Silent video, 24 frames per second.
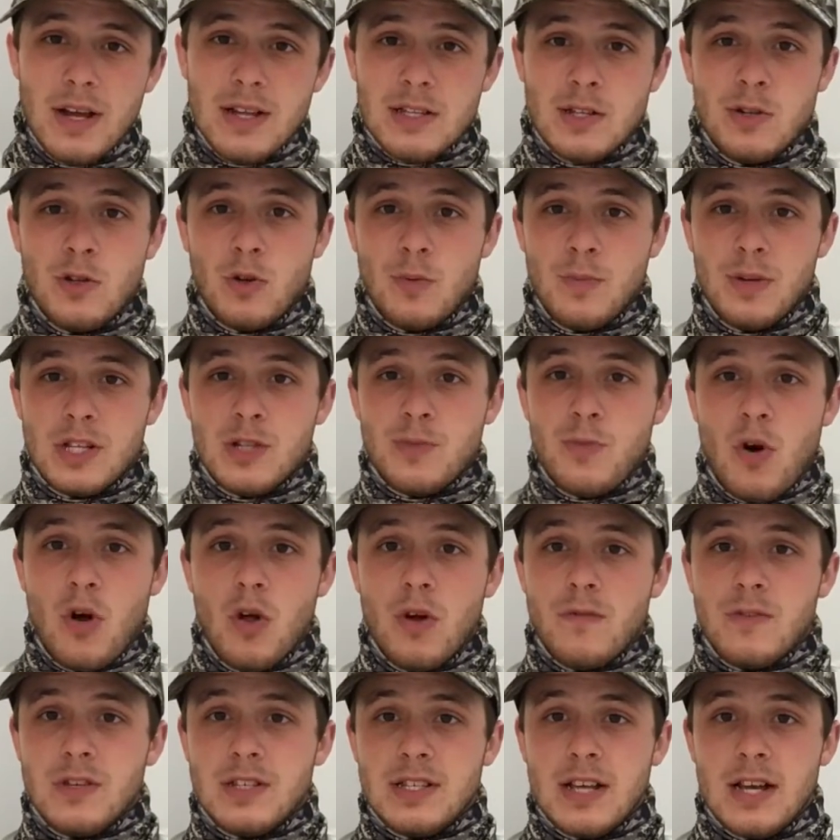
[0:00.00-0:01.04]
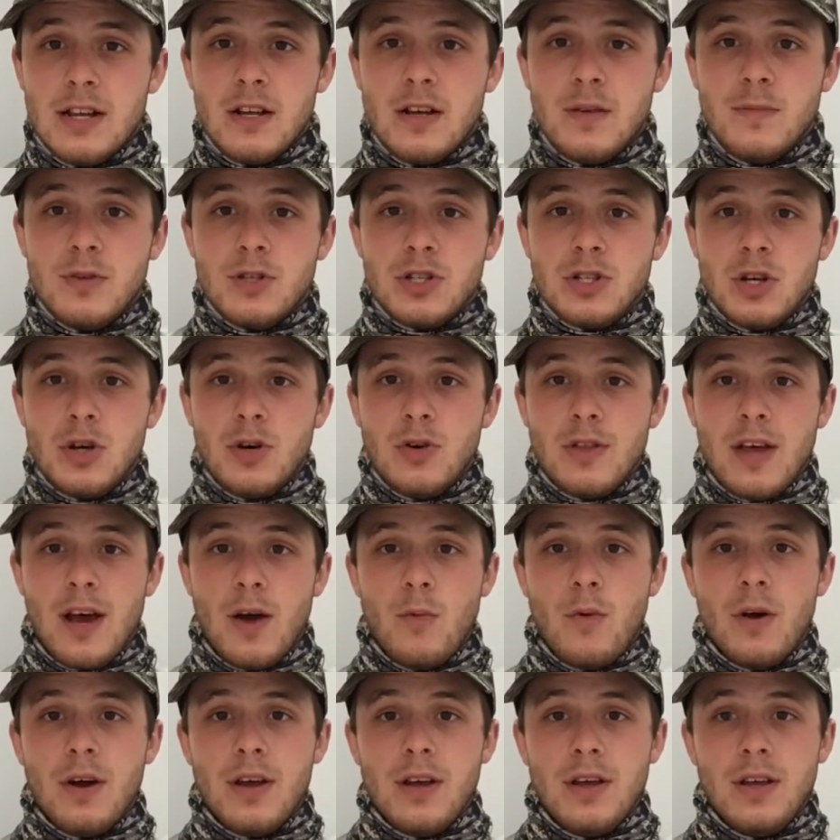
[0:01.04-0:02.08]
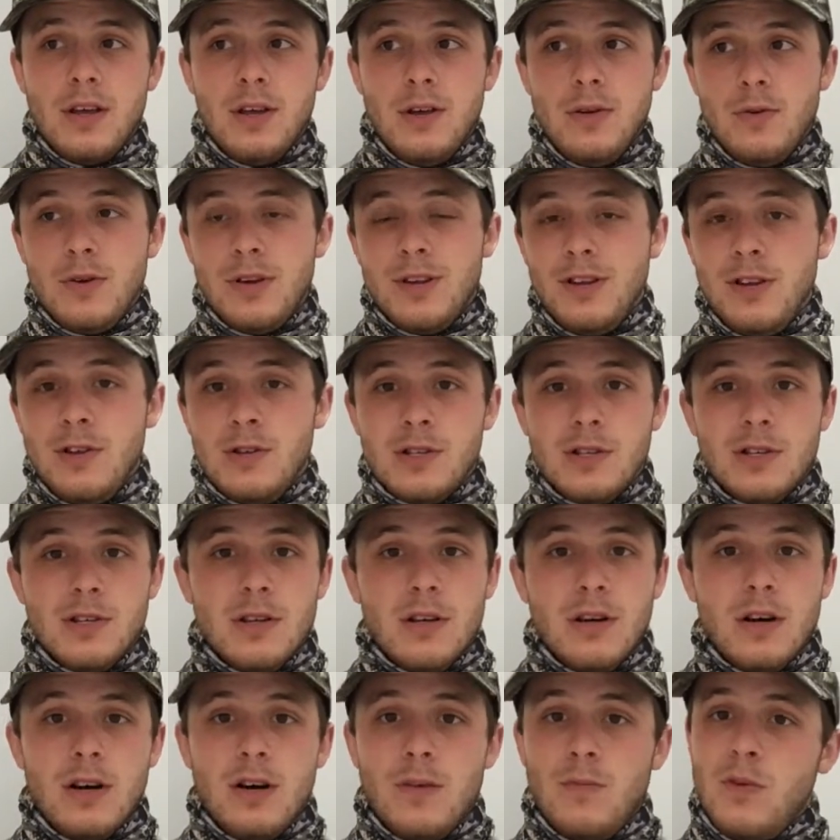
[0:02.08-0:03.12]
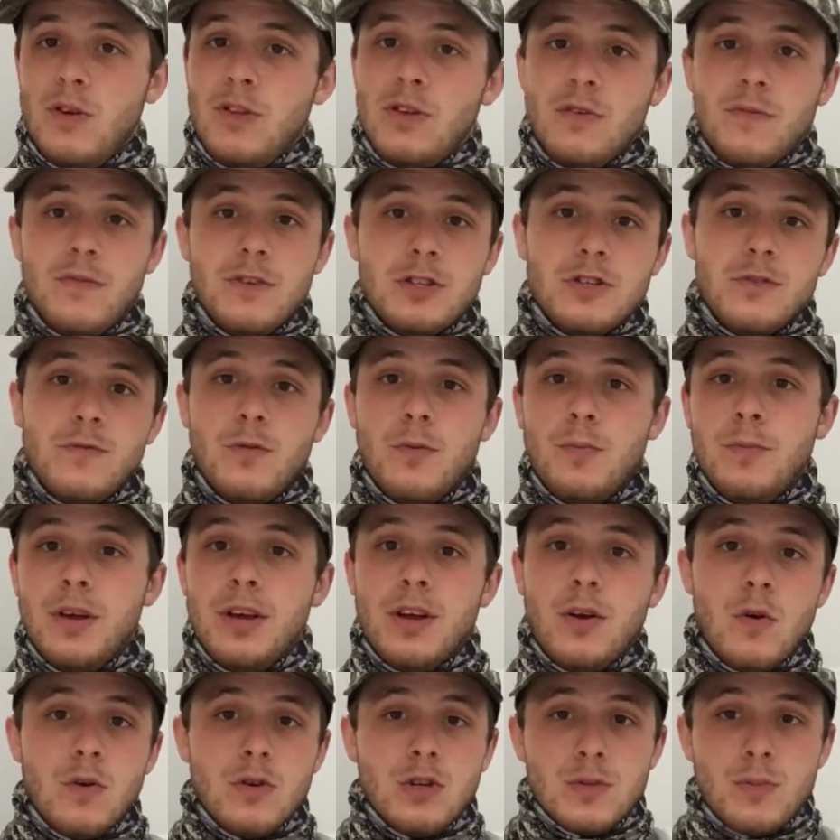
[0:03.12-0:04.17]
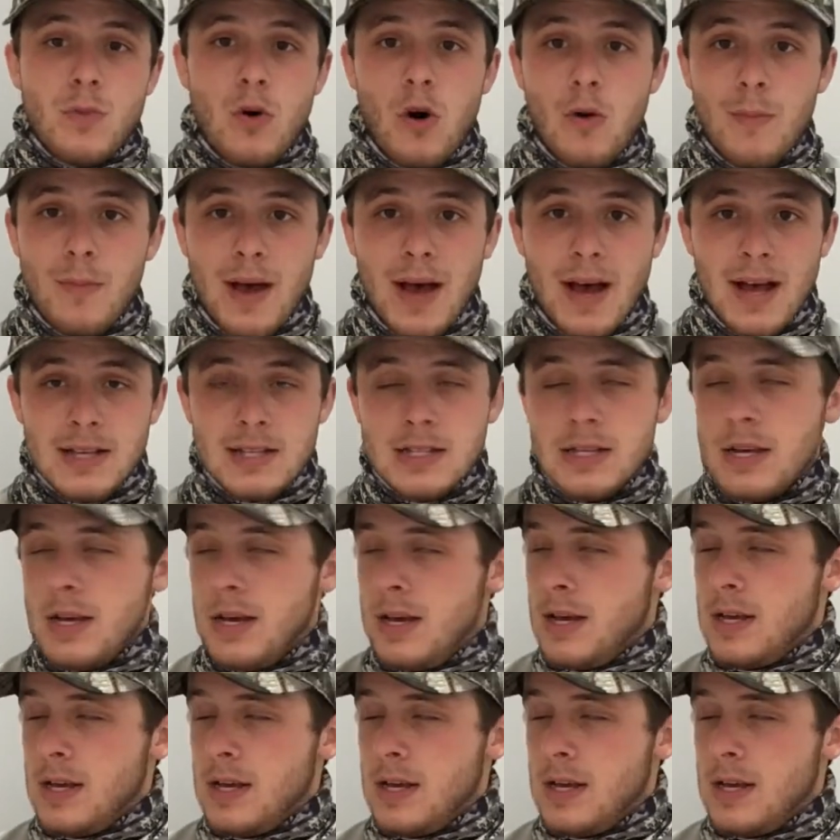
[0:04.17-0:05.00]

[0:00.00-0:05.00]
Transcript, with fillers: It's a little bit smaller of a setup, so that way you can use it um, whether you're fishing for big or small bass.